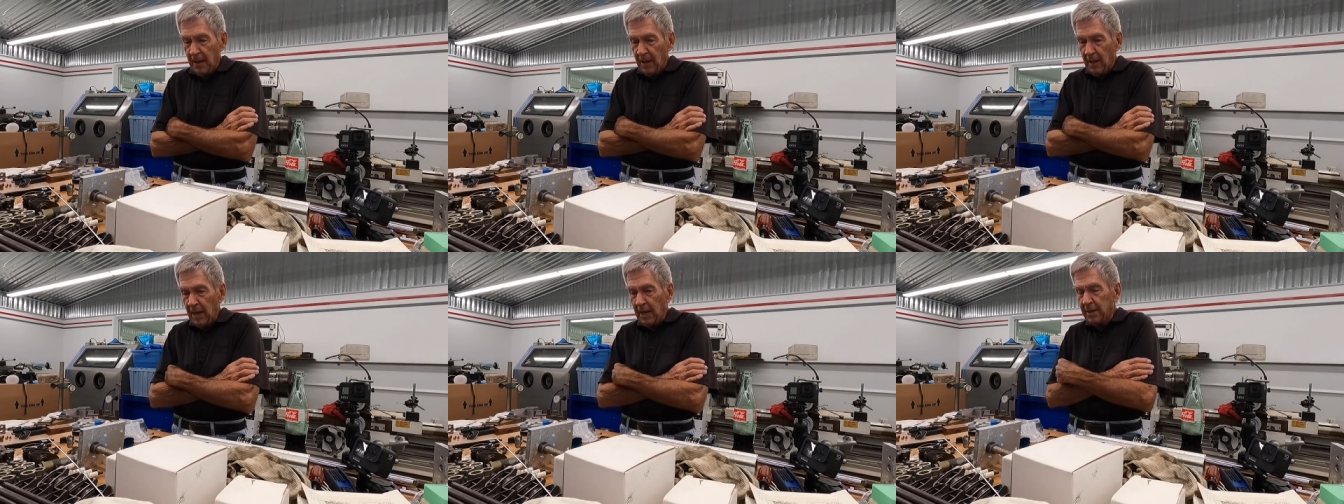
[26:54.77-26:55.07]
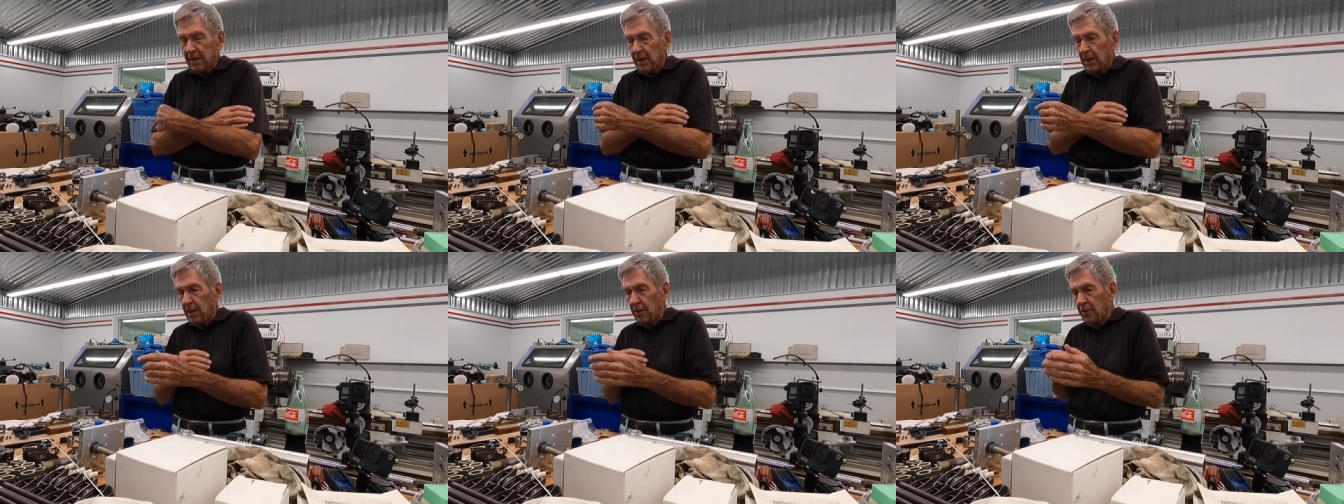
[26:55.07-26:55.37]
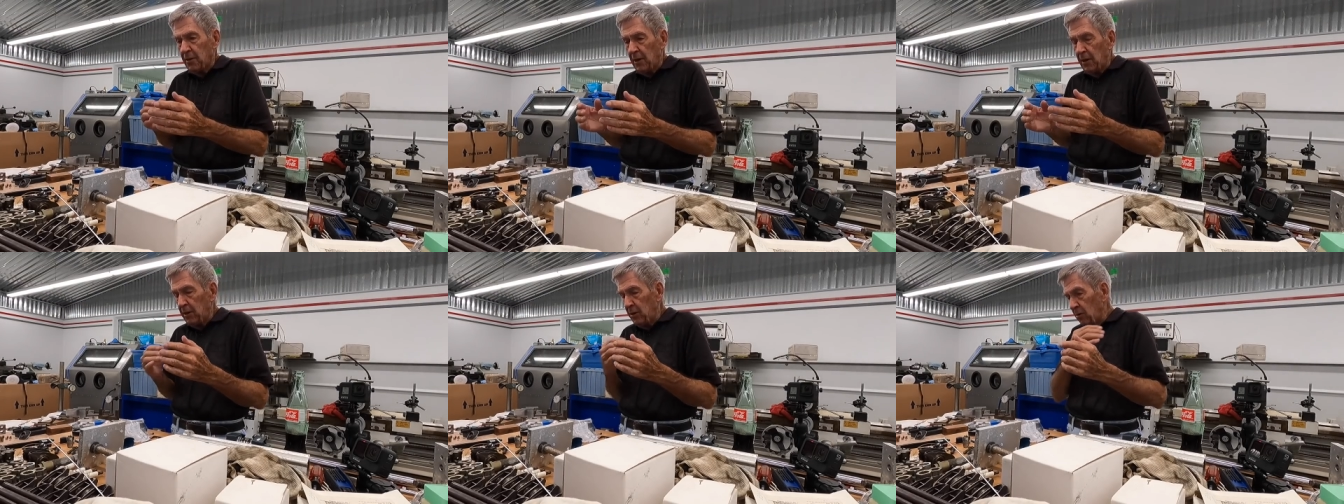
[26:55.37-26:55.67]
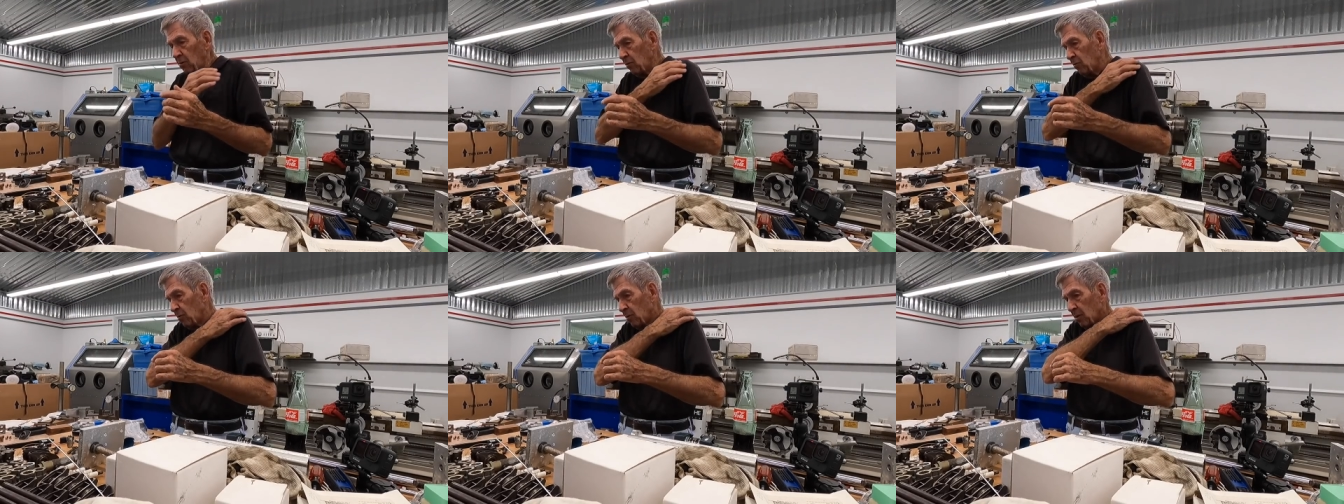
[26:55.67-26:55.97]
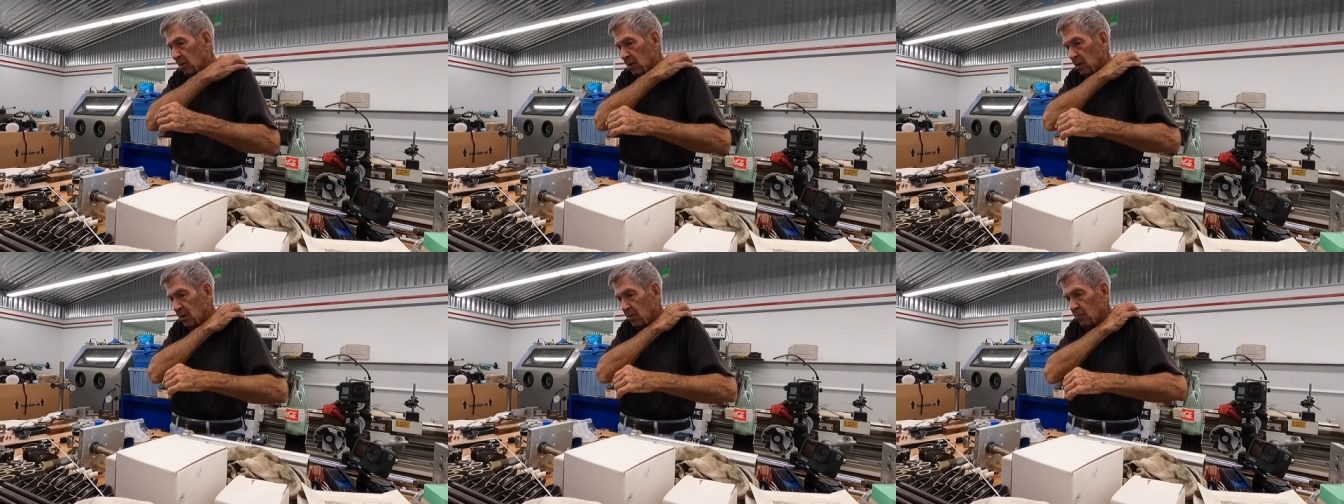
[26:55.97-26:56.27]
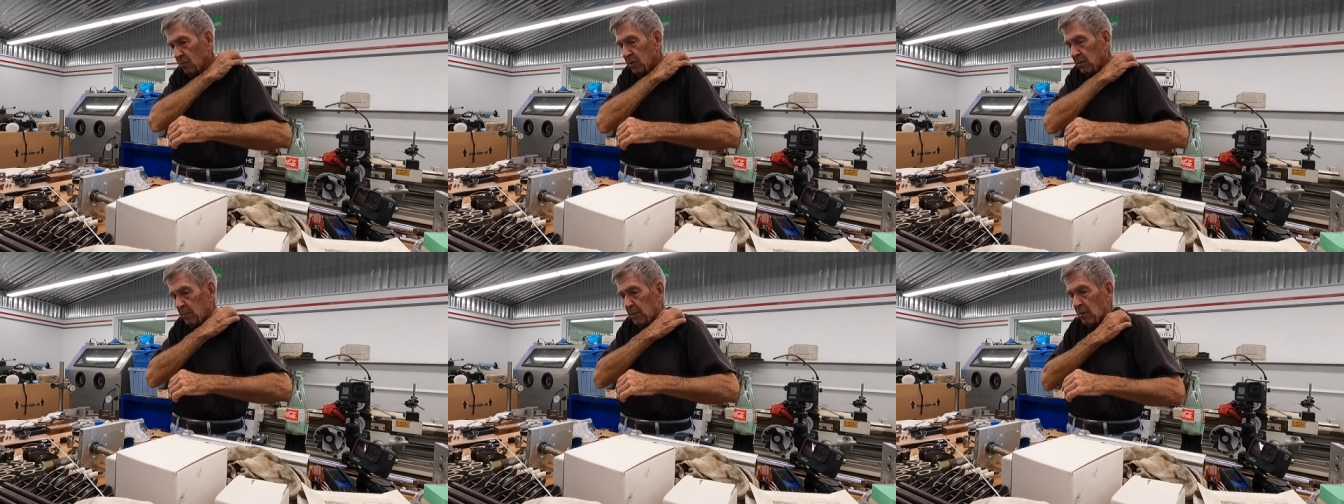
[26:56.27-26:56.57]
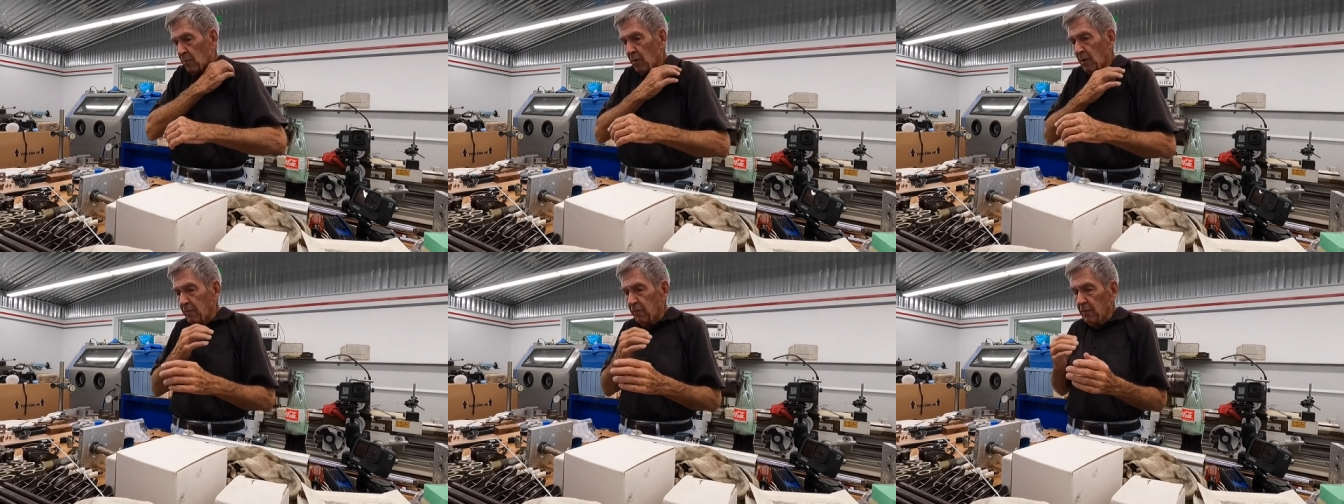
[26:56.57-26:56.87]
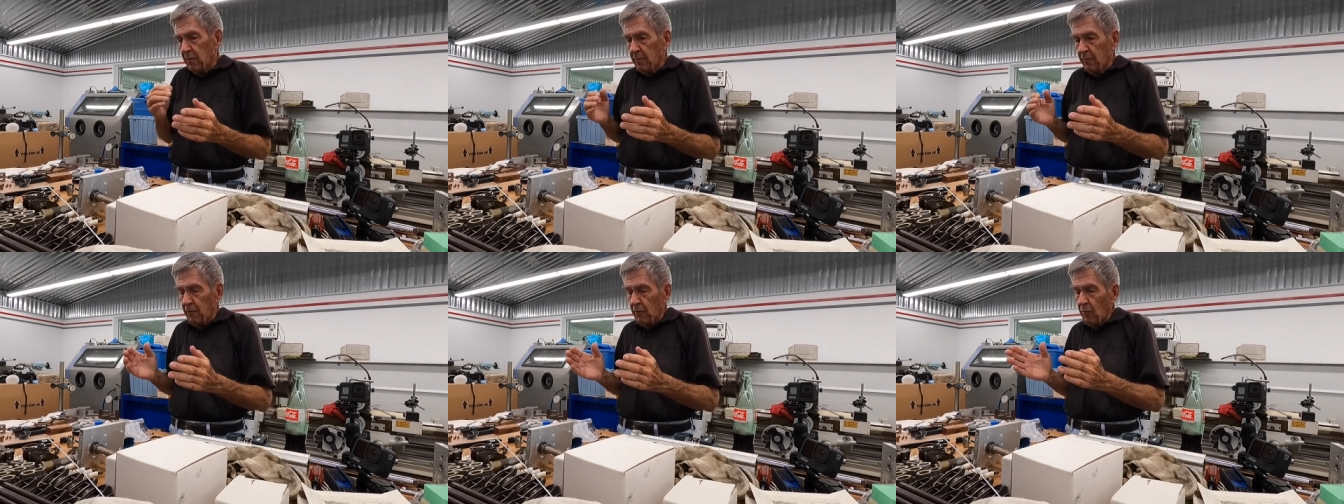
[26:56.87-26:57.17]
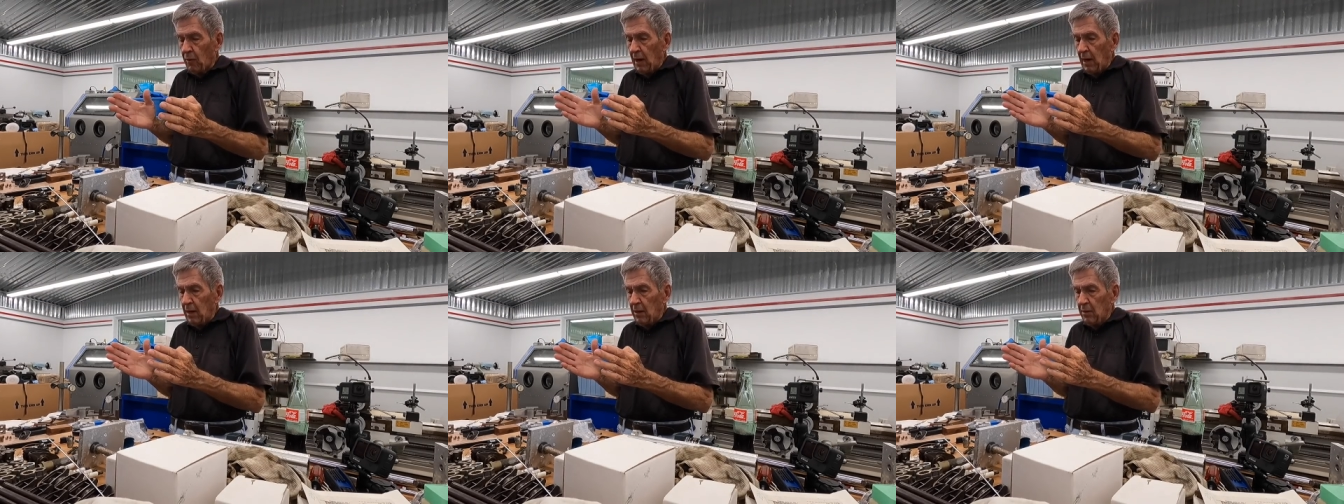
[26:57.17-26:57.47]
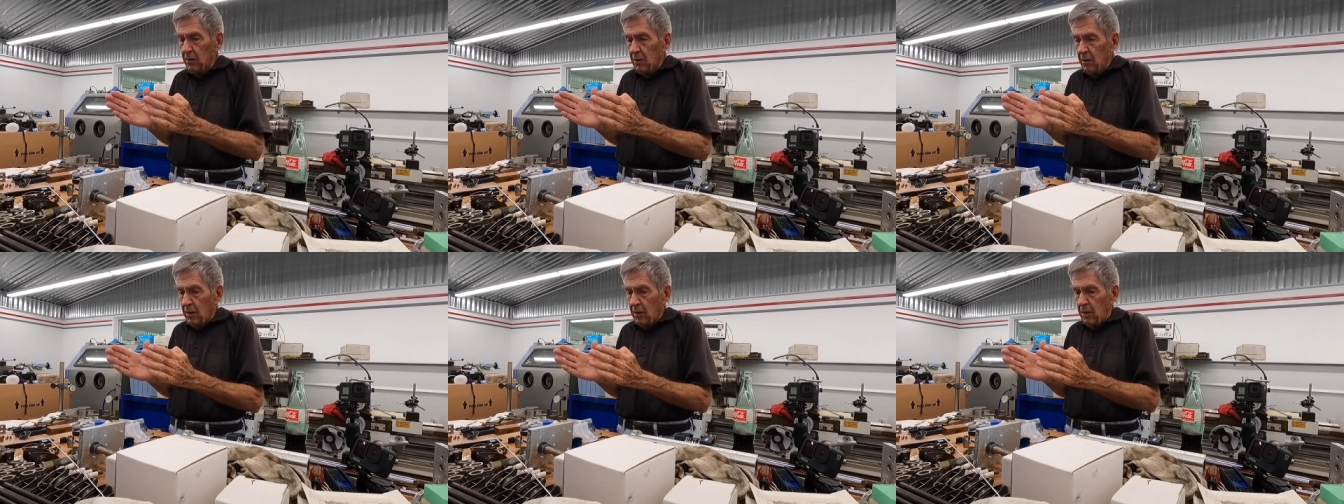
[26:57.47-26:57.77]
like anything, you when you've been away from it for a while,